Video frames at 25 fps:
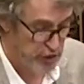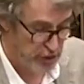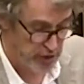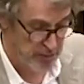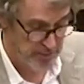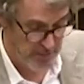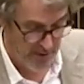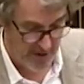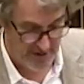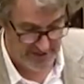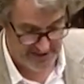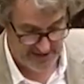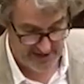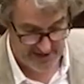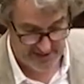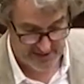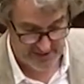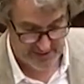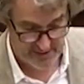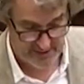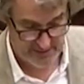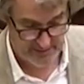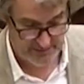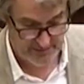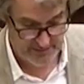due
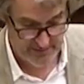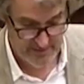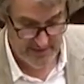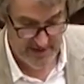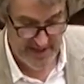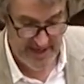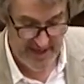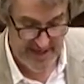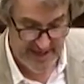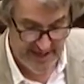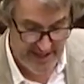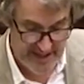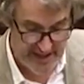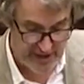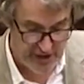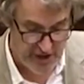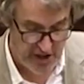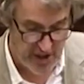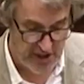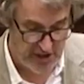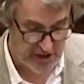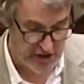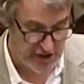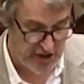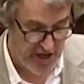process. It is
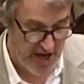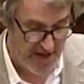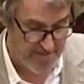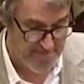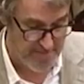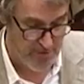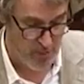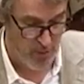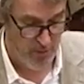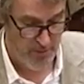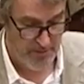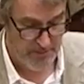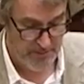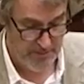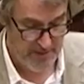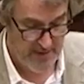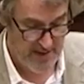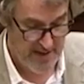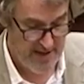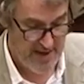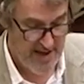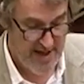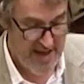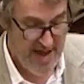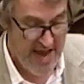shameful.
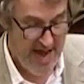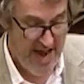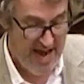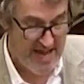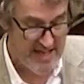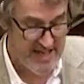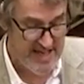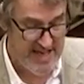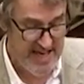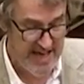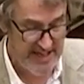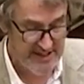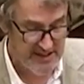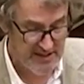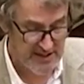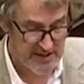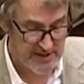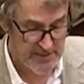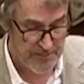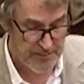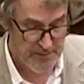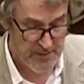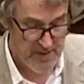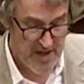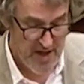And
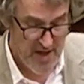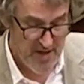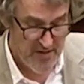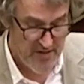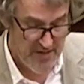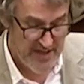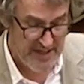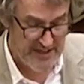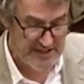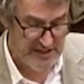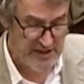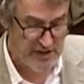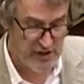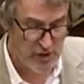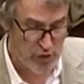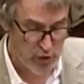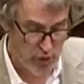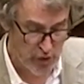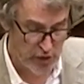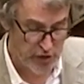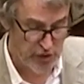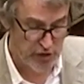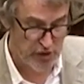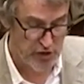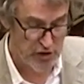yes, these
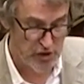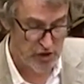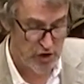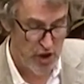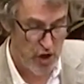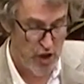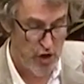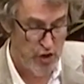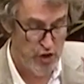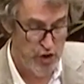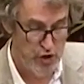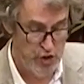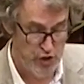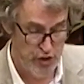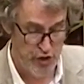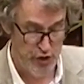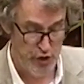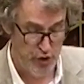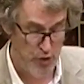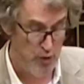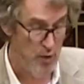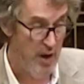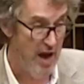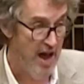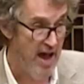searches
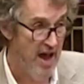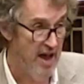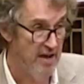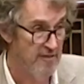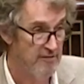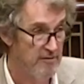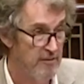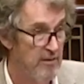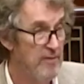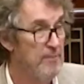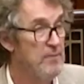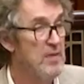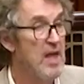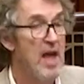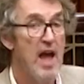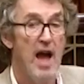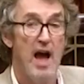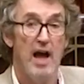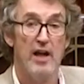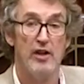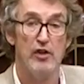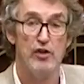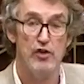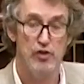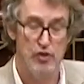do have
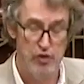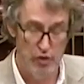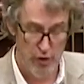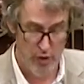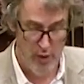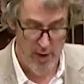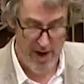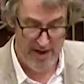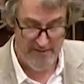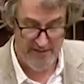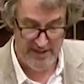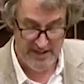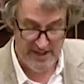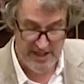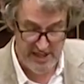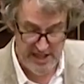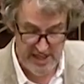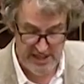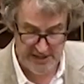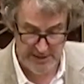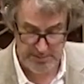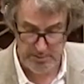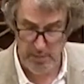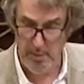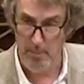a
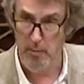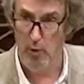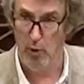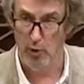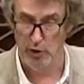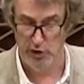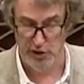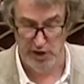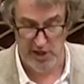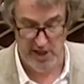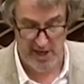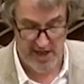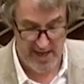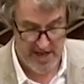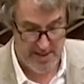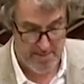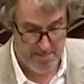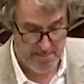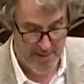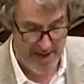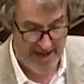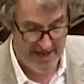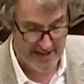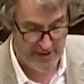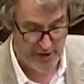disproportionate
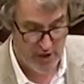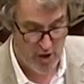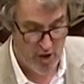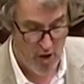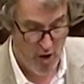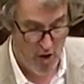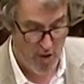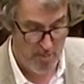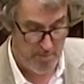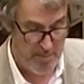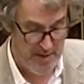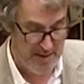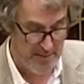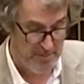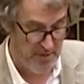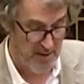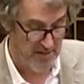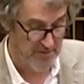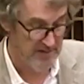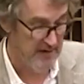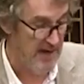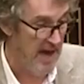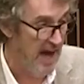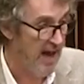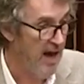impact on people
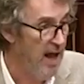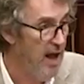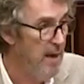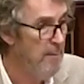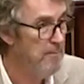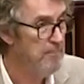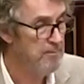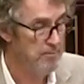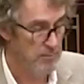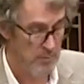of colour,